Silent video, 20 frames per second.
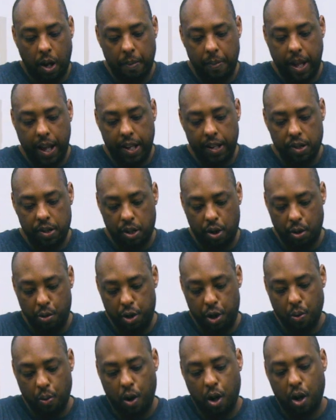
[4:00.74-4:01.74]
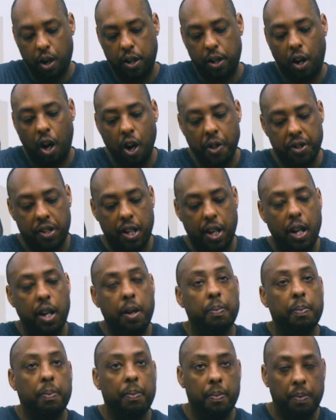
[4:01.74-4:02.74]
as who you are all the time,
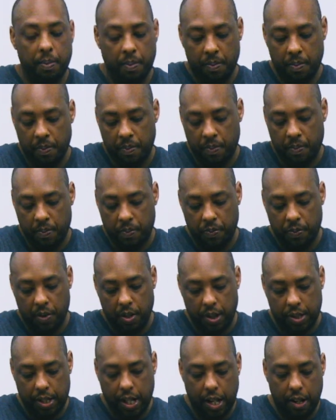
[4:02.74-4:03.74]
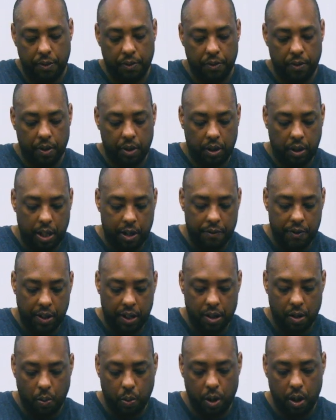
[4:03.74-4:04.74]
instead of living
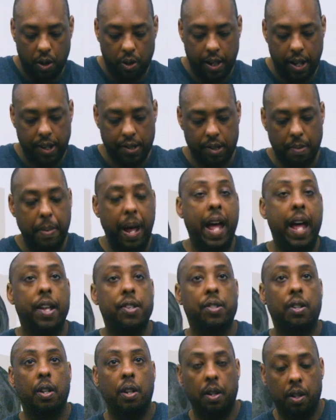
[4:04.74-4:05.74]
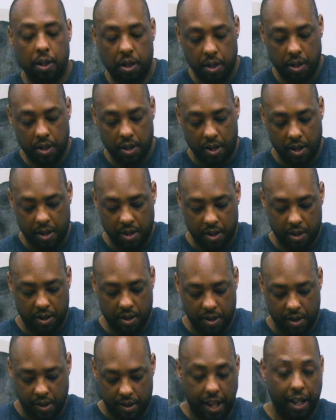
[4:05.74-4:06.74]
in the world as a mask?
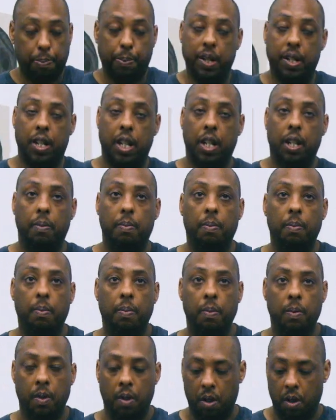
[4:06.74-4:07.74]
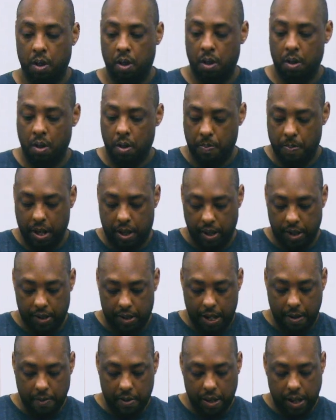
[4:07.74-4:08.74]
That's pretty deep. Because
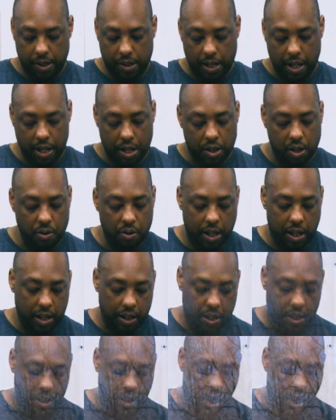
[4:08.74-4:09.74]
even, let's say that you did